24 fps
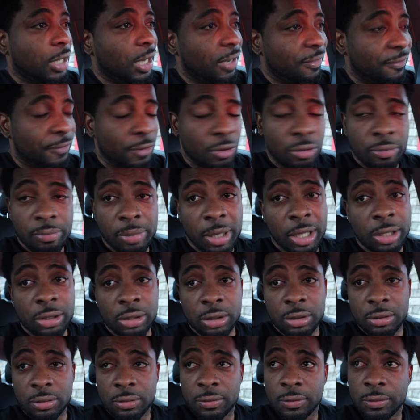feel
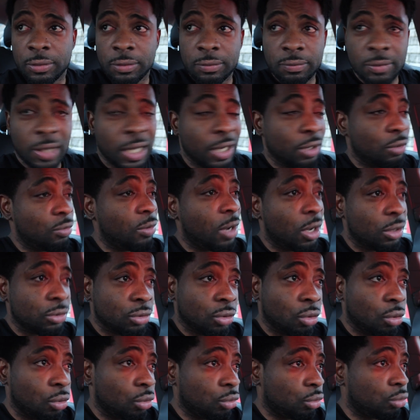better. I knew I was
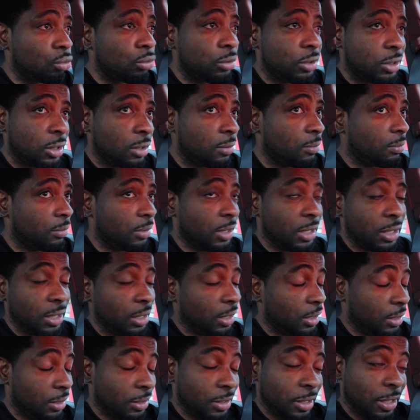going through something
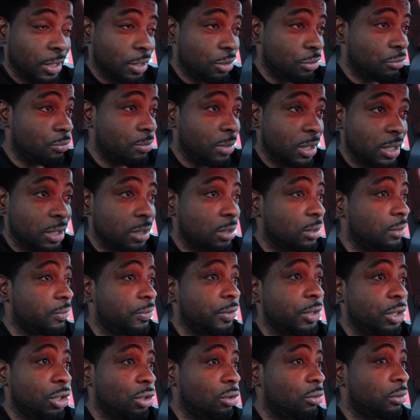and you made this
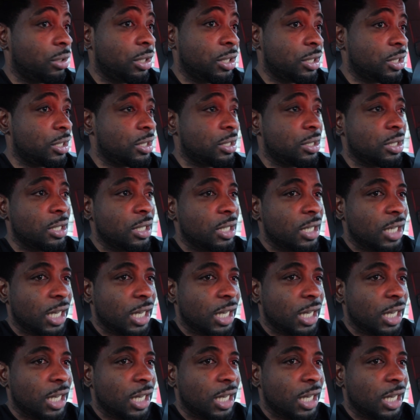video and it just